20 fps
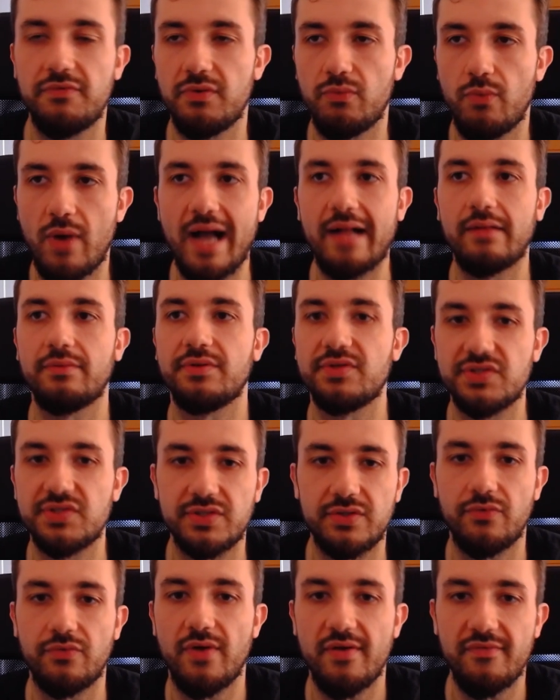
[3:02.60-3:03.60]
Wilde is
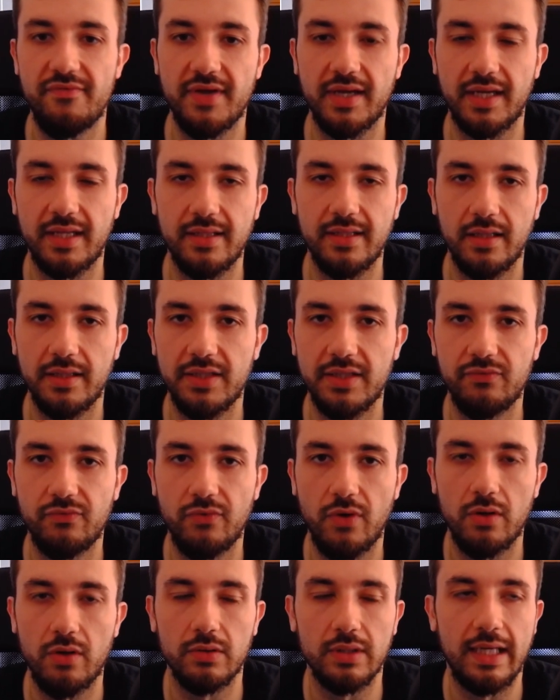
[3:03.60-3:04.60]
terrific in the lead
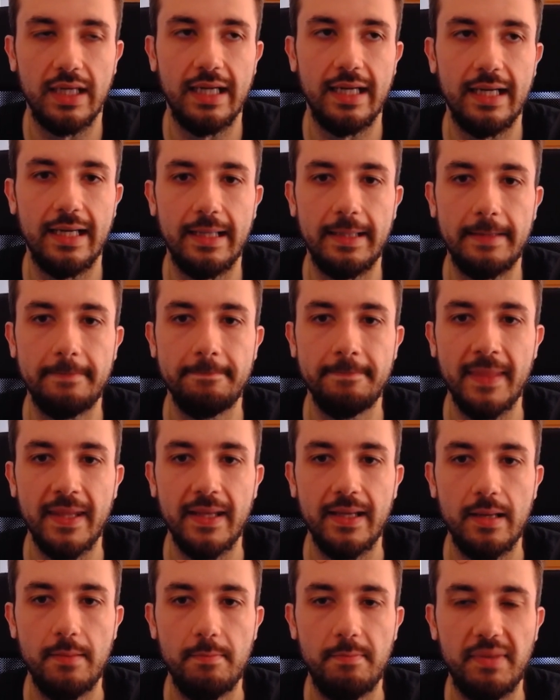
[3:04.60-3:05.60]
role,
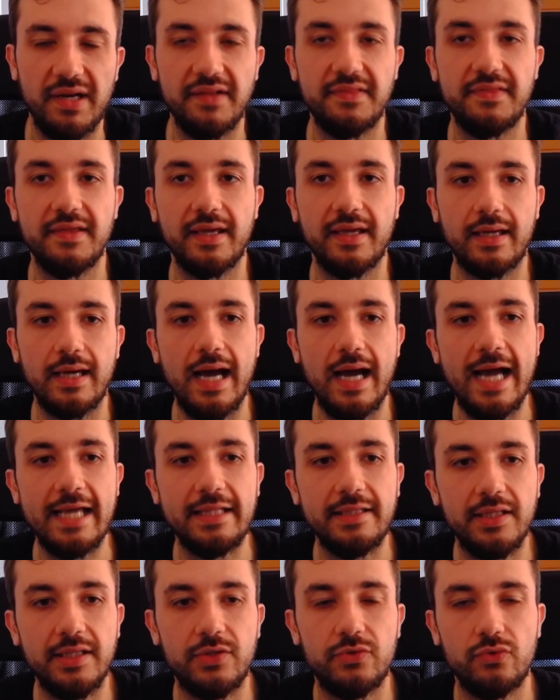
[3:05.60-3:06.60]
but I think I
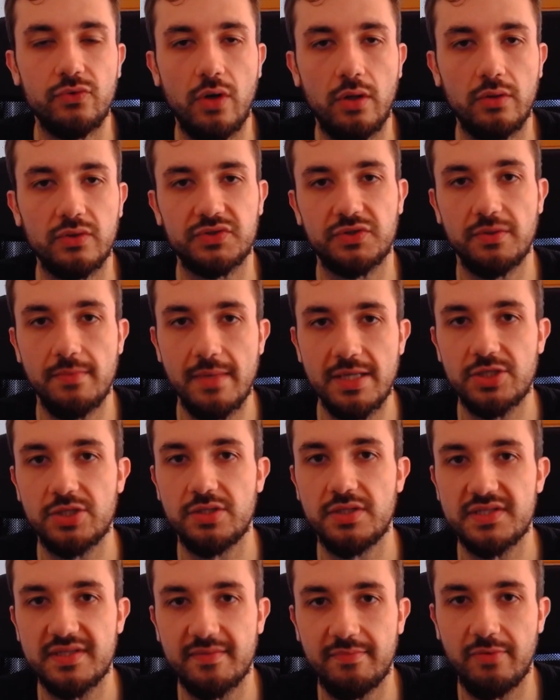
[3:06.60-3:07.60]
need to also mention
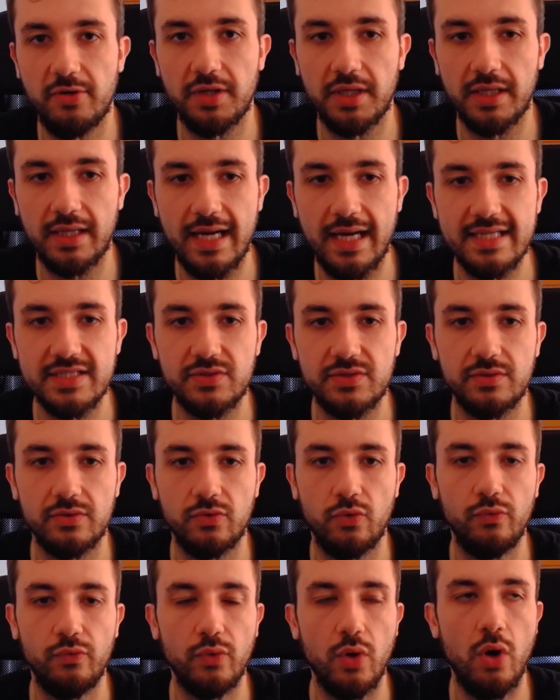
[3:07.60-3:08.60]
the supporting cast,
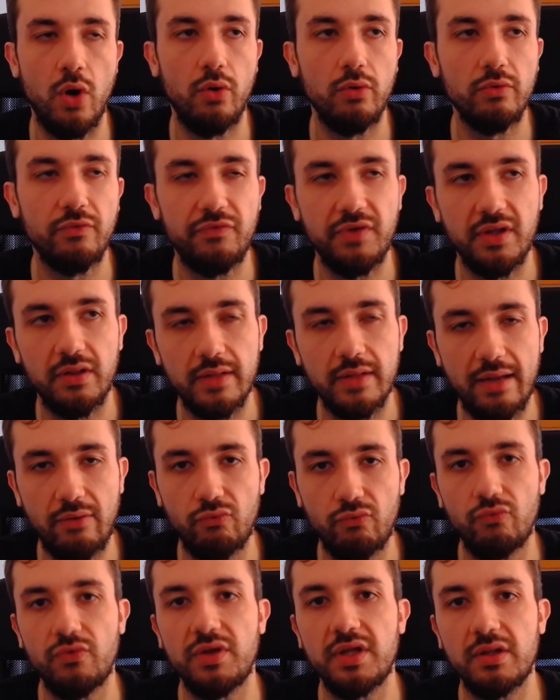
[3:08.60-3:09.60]
who all feel like
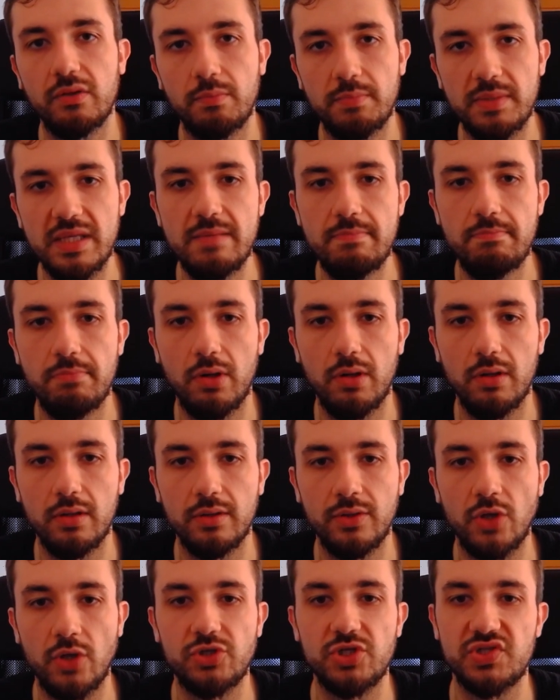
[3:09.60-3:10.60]
real people,
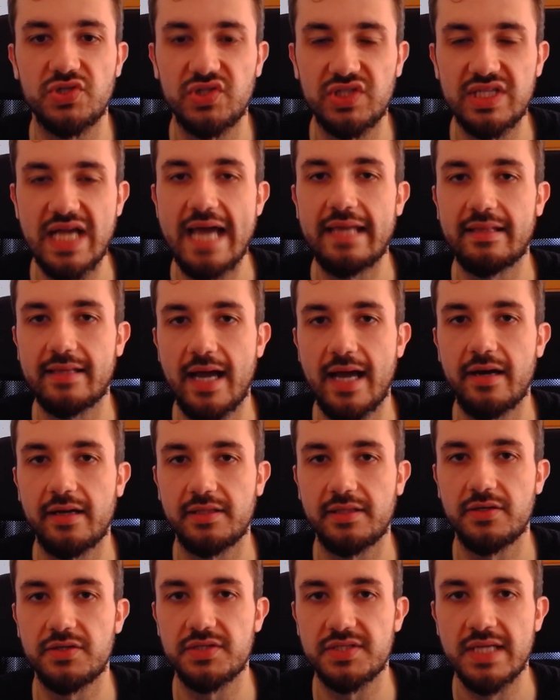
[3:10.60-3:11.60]
not just side
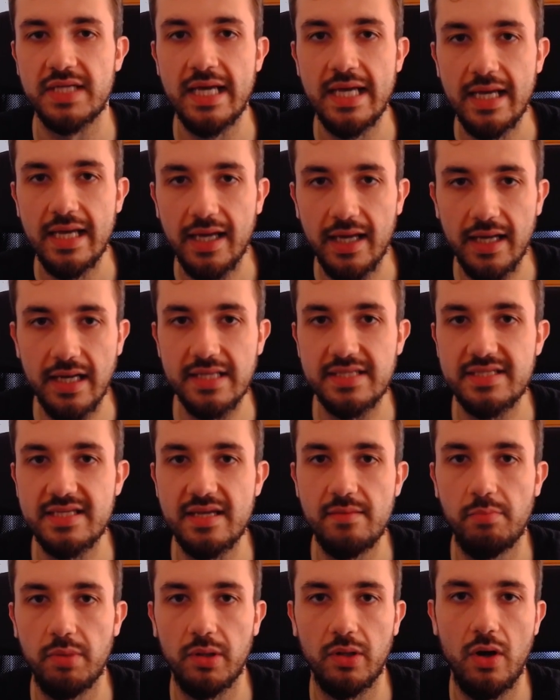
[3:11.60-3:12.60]
characters in a
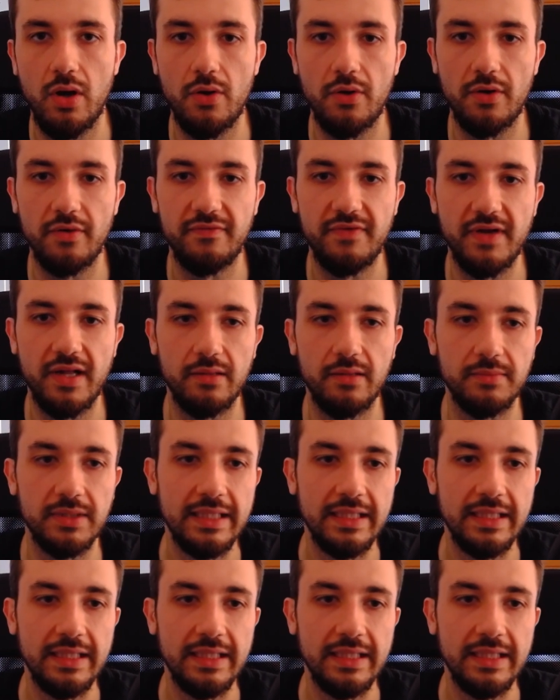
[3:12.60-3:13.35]
simple horror film.